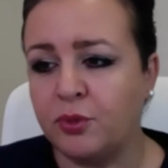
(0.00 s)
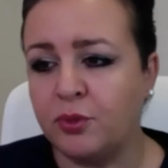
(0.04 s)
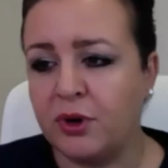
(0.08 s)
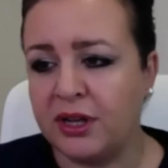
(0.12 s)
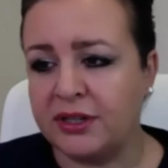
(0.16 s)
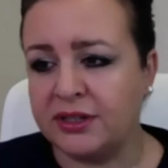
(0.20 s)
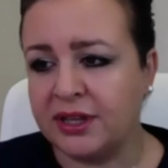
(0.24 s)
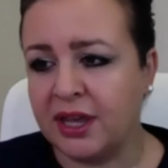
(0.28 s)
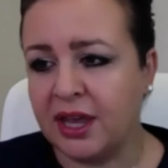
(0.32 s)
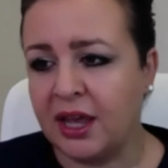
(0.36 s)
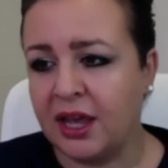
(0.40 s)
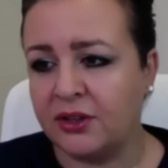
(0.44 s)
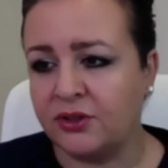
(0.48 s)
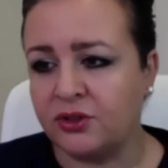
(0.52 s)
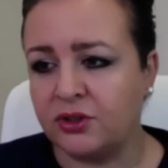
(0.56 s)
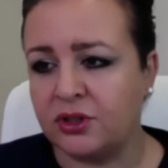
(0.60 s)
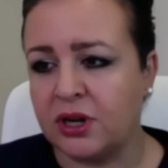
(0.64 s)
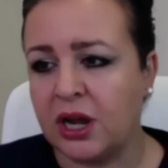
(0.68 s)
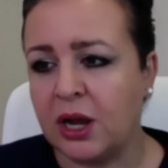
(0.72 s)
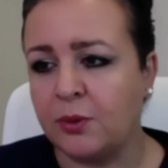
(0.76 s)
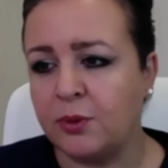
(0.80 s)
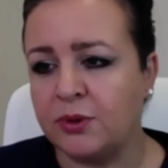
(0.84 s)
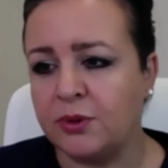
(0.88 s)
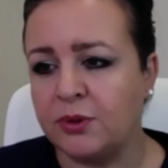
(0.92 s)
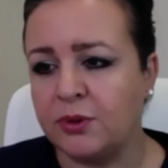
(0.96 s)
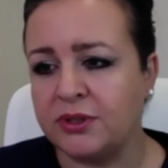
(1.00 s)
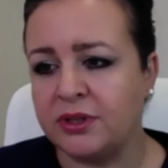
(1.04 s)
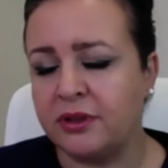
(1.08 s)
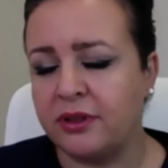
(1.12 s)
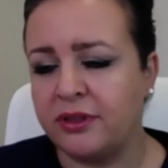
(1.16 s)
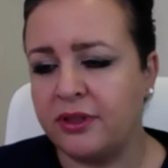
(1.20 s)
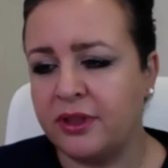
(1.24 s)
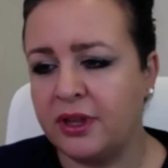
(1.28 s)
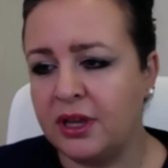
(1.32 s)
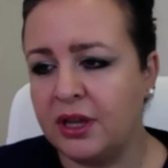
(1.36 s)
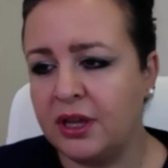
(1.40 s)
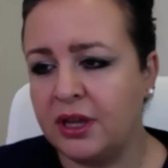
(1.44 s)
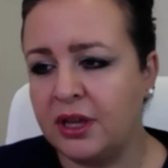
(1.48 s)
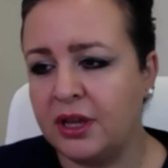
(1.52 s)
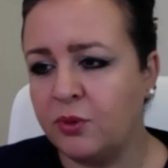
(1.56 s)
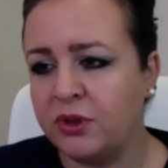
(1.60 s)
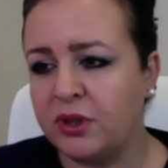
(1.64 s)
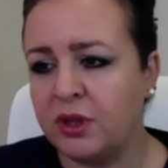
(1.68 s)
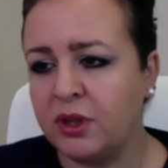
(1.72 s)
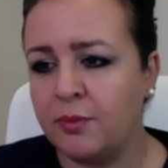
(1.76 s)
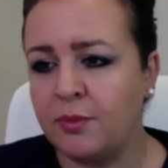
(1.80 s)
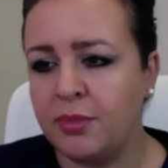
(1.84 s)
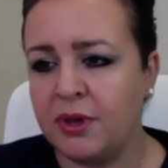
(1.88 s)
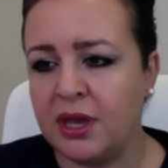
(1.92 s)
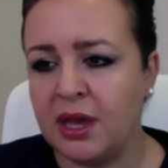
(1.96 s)
breast cancer, I was thin
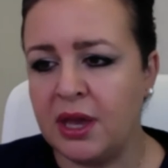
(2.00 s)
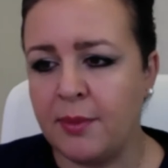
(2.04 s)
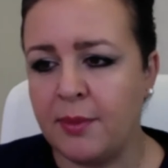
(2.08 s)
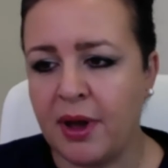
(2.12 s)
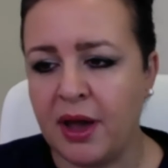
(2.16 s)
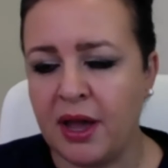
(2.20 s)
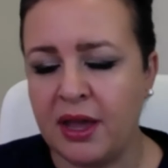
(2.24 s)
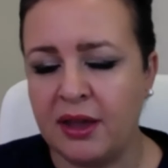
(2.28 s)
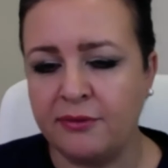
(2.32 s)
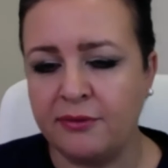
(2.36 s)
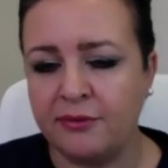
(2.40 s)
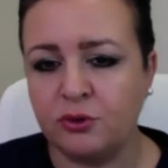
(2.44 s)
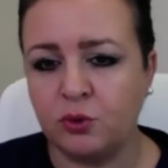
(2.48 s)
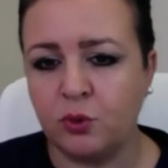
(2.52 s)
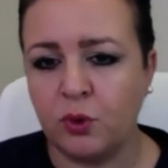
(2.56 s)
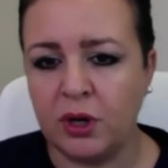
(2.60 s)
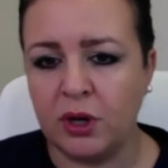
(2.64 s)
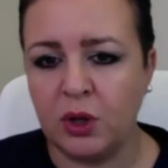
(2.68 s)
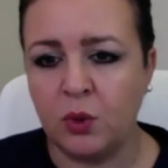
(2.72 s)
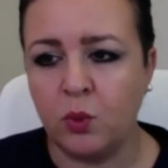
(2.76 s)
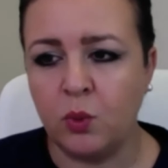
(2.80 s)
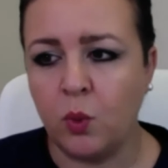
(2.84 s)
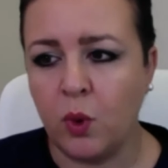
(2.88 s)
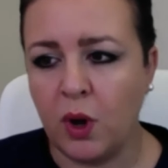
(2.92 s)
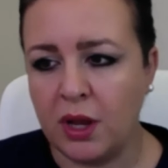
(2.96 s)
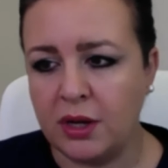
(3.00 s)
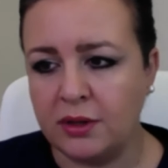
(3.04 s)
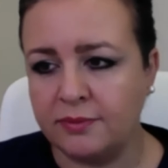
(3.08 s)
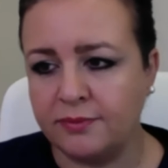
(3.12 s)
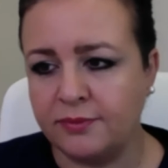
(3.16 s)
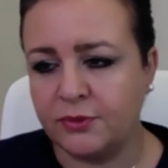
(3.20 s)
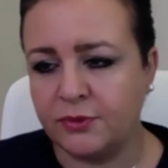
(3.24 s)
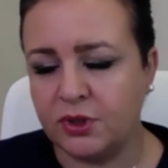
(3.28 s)
with a BMI of 21.